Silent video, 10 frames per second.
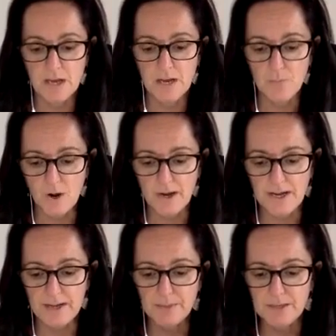and why
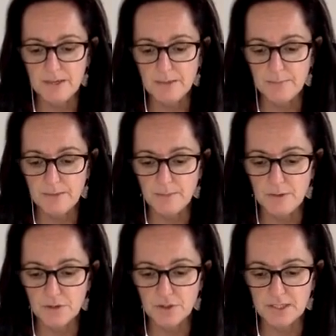I had become
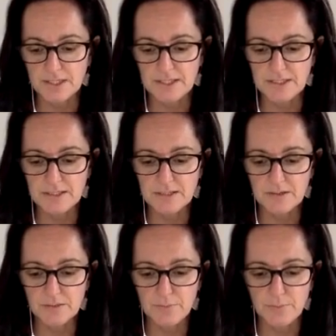emotionally
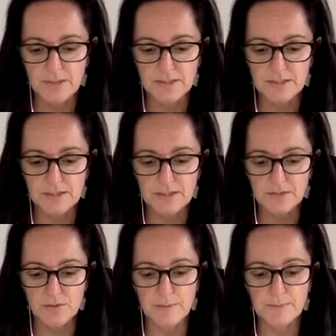distant, depressed, and
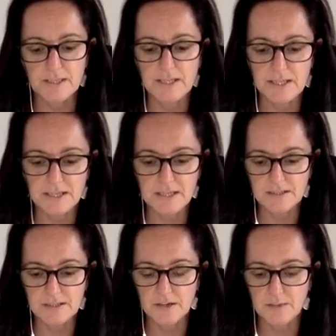extremely needy
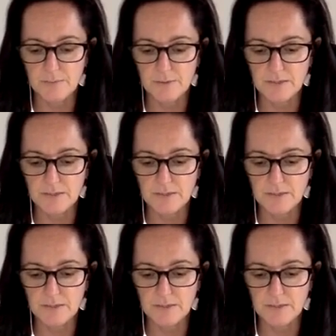inside my